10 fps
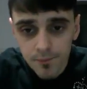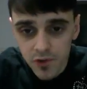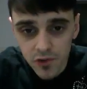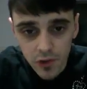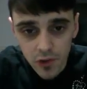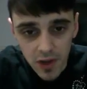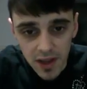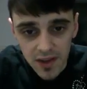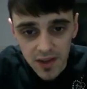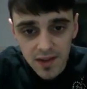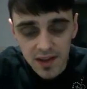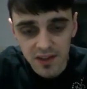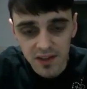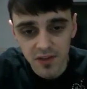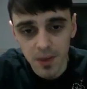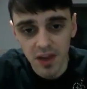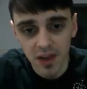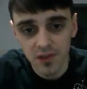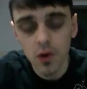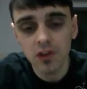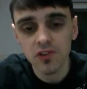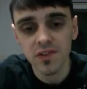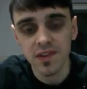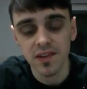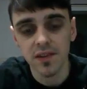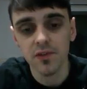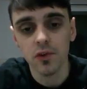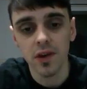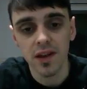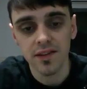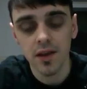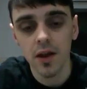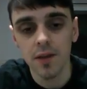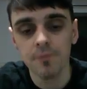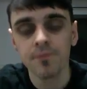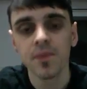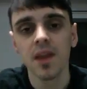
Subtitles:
just along here, these active ad packs, 464 at that time.